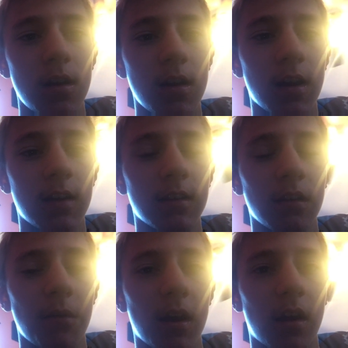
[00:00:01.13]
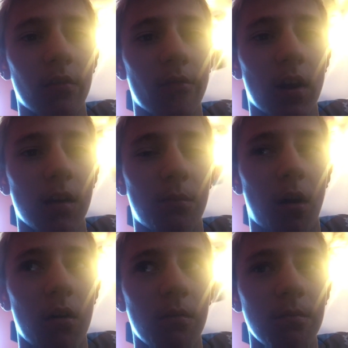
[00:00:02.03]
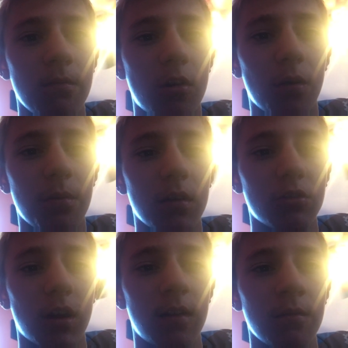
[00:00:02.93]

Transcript: Hey guys, this is my cover of Wrecking Ball. Hope you enjoy.